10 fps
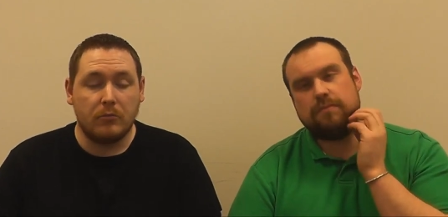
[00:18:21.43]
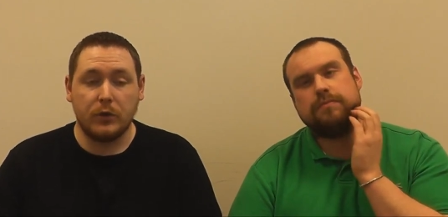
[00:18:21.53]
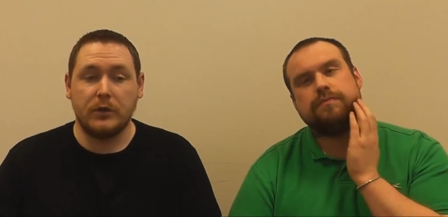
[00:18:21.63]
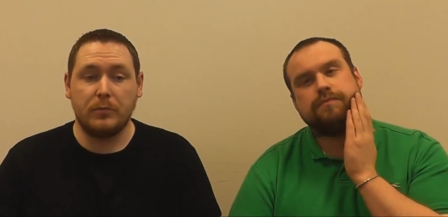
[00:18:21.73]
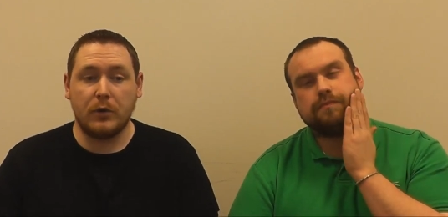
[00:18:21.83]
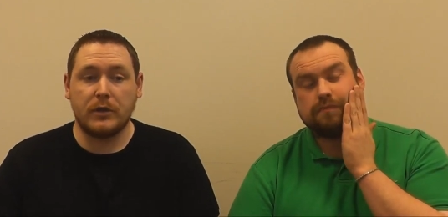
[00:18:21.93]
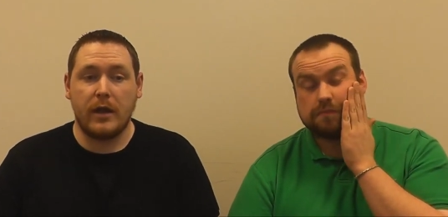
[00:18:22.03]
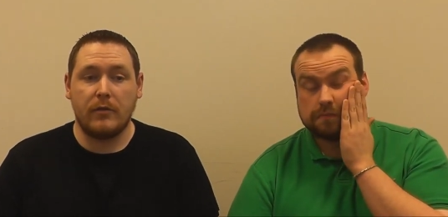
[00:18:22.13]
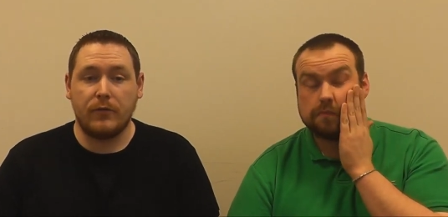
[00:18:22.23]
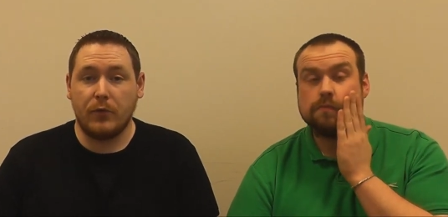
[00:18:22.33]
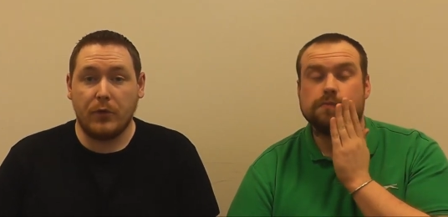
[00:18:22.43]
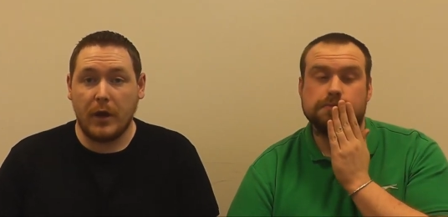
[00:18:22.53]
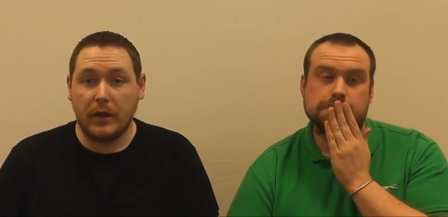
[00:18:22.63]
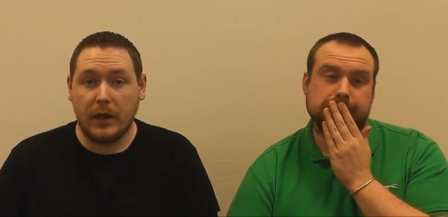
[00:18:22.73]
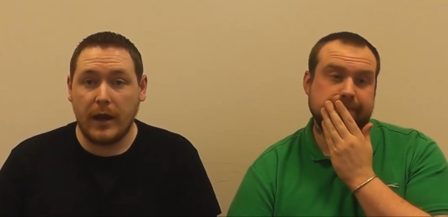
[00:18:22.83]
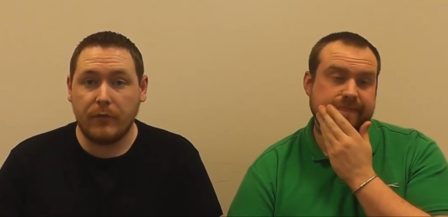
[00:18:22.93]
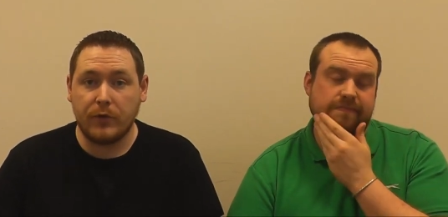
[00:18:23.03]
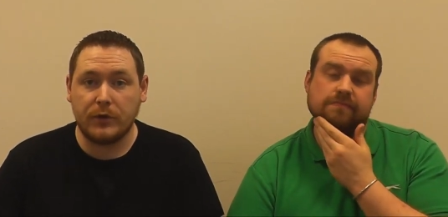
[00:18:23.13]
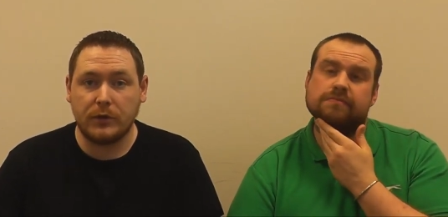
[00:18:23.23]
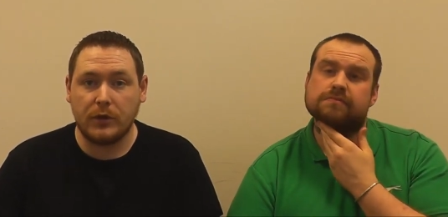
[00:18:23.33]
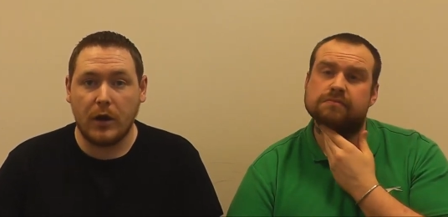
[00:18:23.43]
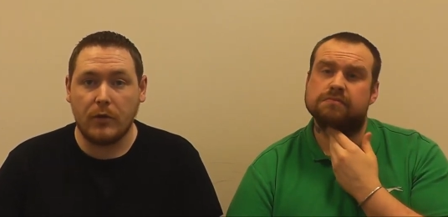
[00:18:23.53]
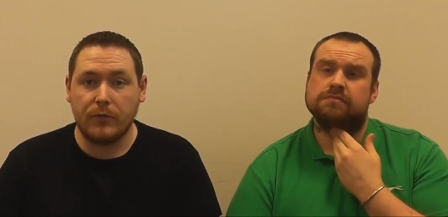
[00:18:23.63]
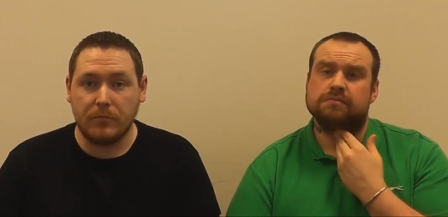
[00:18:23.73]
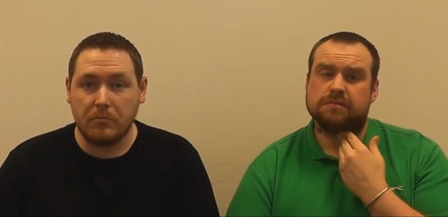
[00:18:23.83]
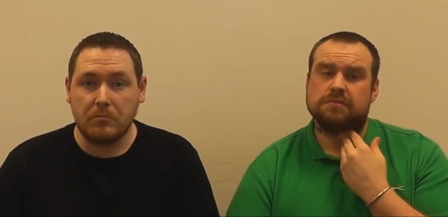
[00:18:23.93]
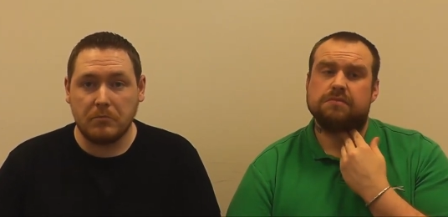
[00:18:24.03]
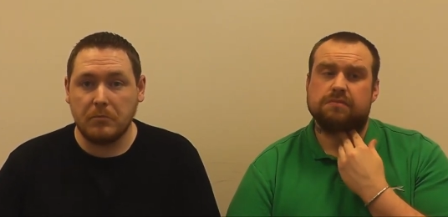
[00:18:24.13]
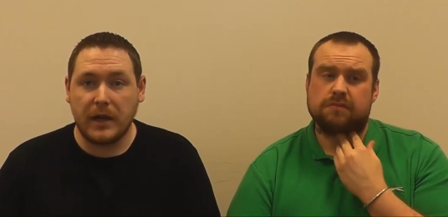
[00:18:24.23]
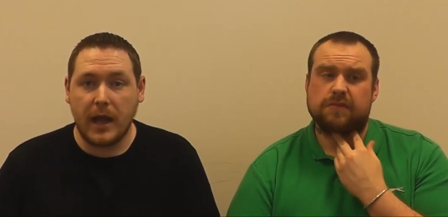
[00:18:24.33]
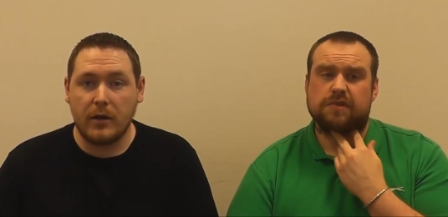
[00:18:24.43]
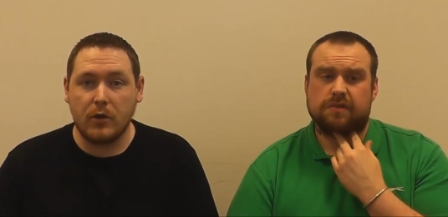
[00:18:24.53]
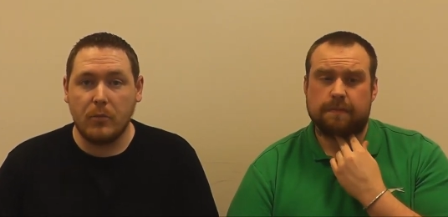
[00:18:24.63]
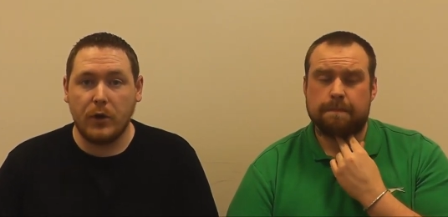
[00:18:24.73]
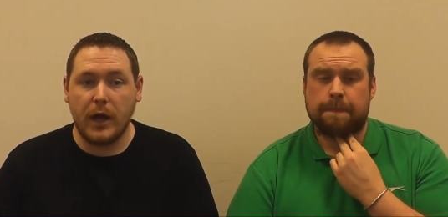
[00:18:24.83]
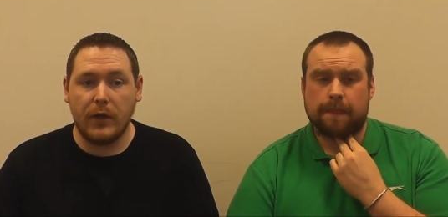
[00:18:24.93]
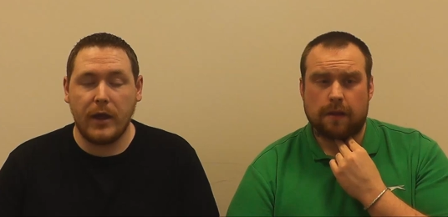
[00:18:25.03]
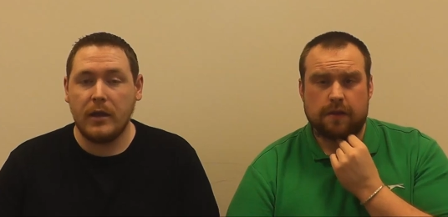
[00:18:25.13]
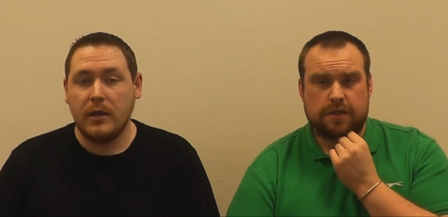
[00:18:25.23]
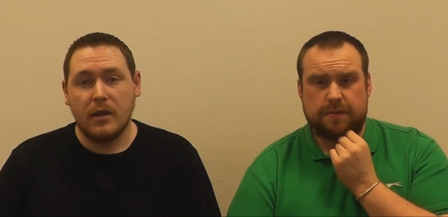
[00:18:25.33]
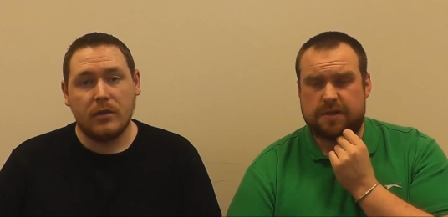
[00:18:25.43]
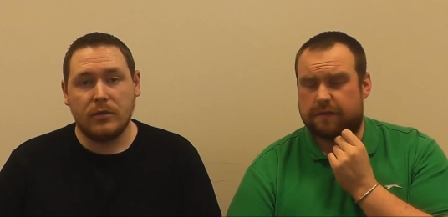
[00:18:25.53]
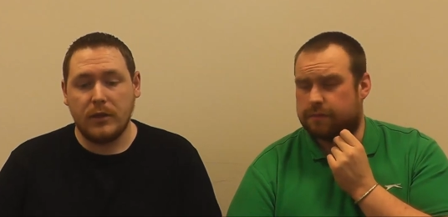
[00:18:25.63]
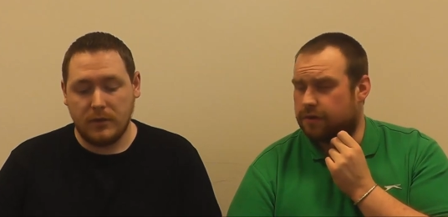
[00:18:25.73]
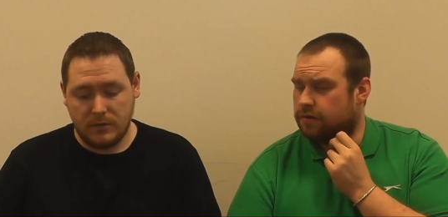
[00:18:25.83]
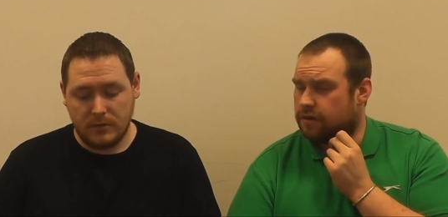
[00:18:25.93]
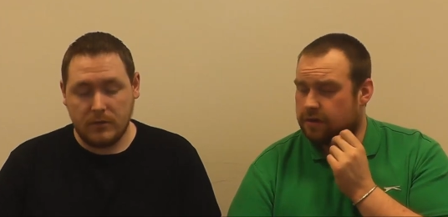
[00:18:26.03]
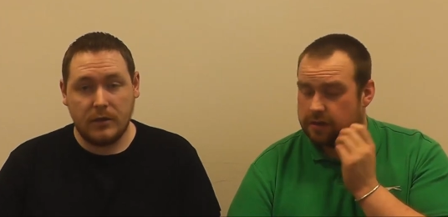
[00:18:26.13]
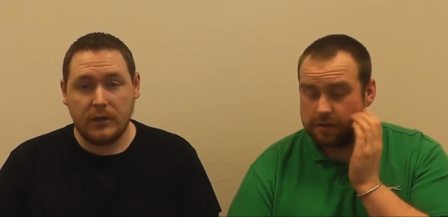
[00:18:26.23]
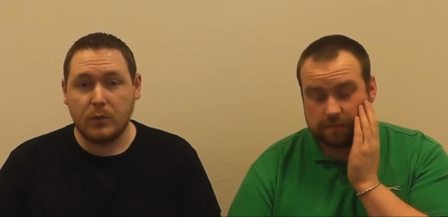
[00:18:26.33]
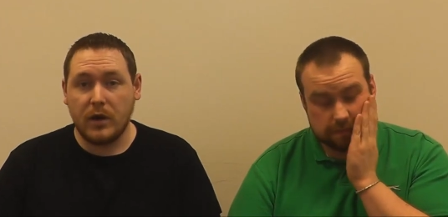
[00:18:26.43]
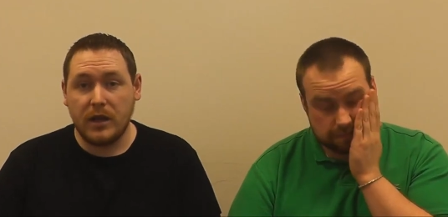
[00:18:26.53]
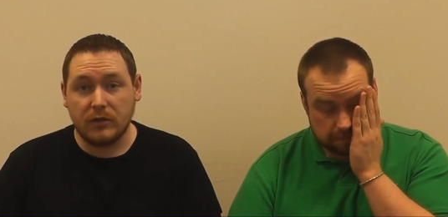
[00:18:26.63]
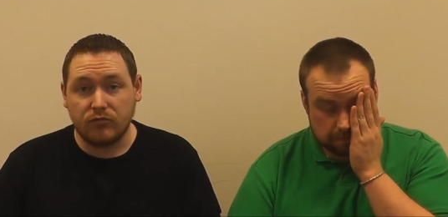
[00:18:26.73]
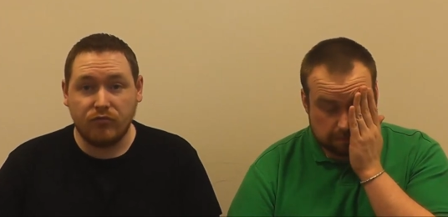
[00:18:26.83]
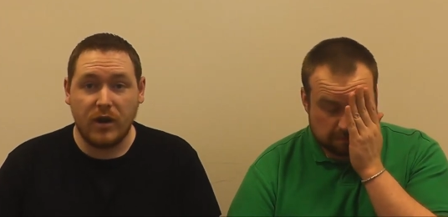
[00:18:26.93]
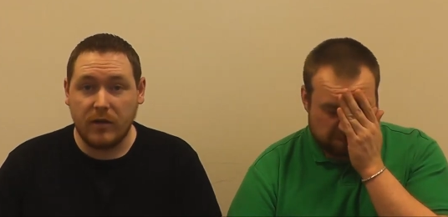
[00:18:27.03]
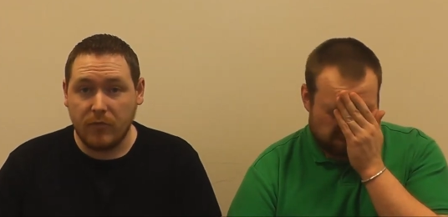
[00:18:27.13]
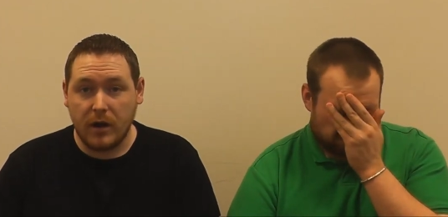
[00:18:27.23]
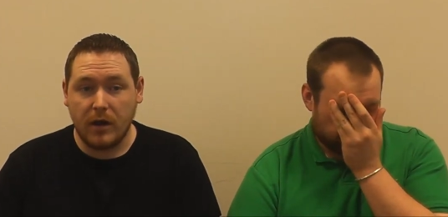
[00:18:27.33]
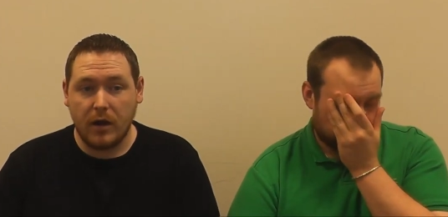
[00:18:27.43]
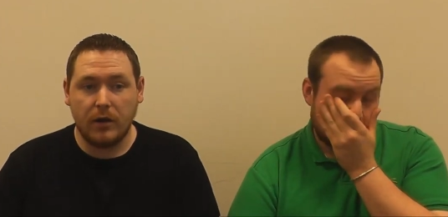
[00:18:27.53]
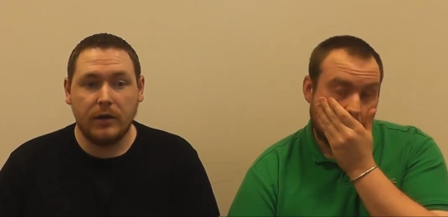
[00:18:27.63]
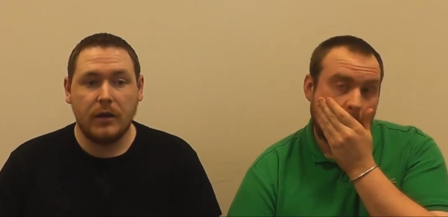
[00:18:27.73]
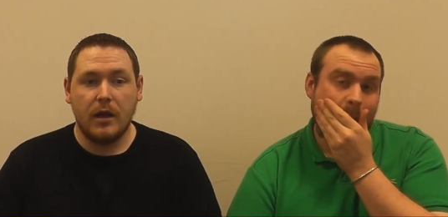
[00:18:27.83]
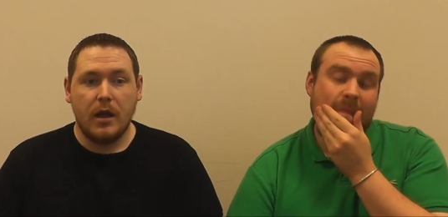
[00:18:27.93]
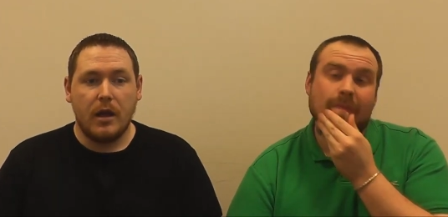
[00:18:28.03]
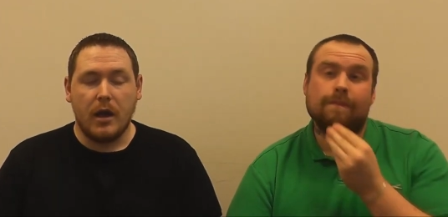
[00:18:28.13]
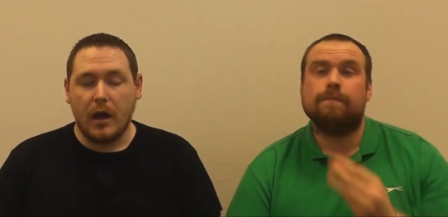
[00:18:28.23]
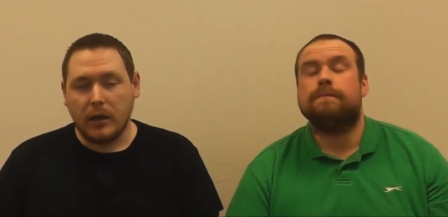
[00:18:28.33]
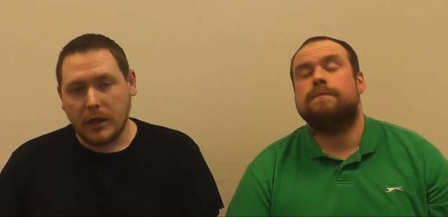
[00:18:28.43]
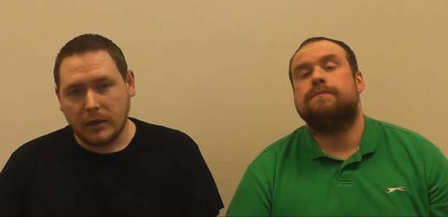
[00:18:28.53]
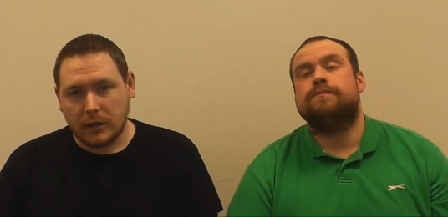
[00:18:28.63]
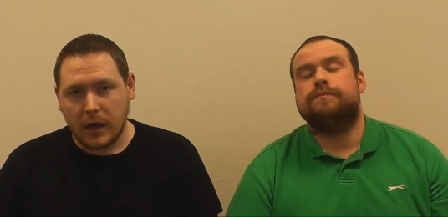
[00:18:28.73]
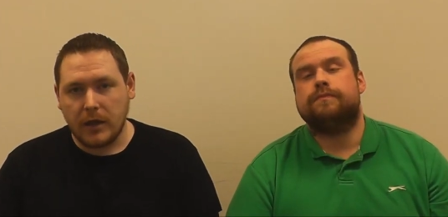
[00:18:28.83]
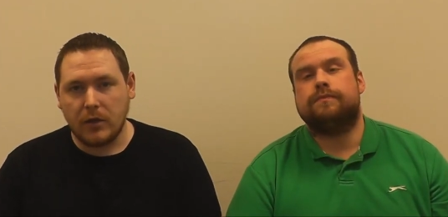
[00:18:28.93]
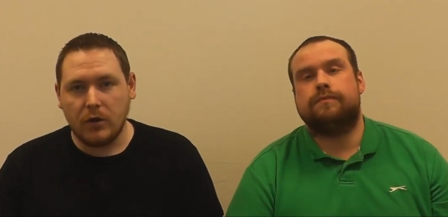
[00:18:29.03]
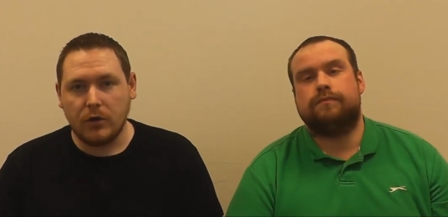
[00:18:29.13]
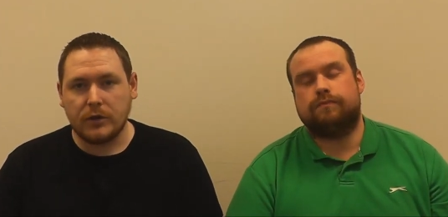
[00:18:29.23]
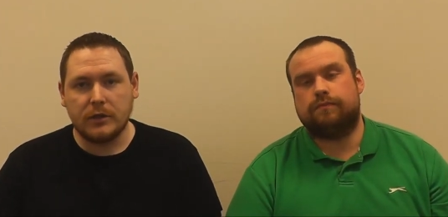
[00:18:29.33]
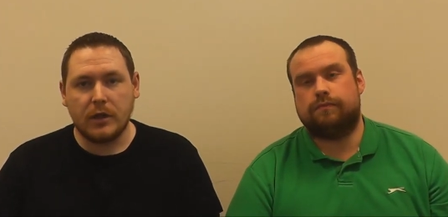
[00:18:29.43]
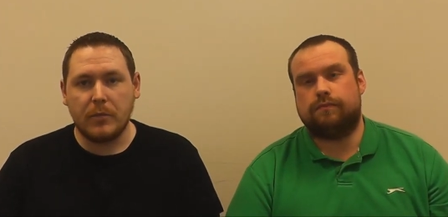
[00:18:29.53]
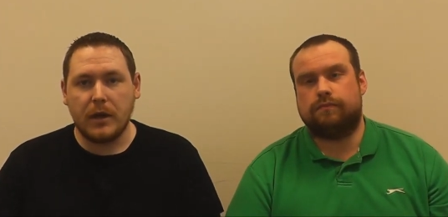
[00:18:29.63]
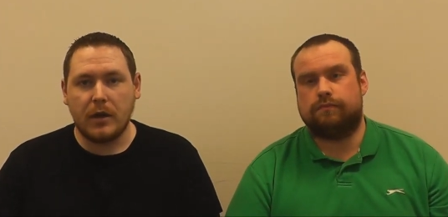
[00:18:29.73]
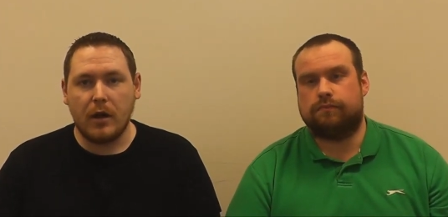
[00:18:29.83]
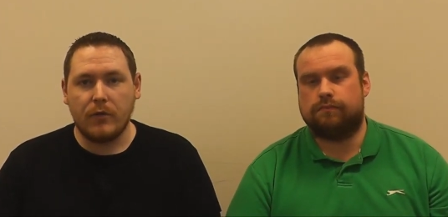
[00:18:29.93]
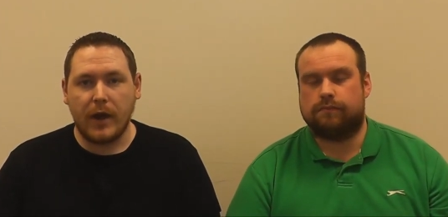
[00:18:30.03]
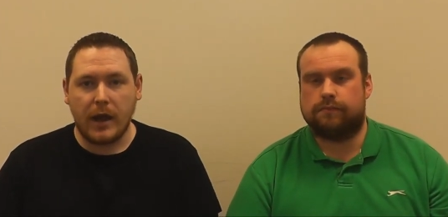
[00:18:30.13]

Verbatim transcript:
Speaker 1: which is bog standard for an average kind of mechanical mod out there. Especially for the, UD. This one hits really, really hard. Yes, okay, the looks is going to be kind of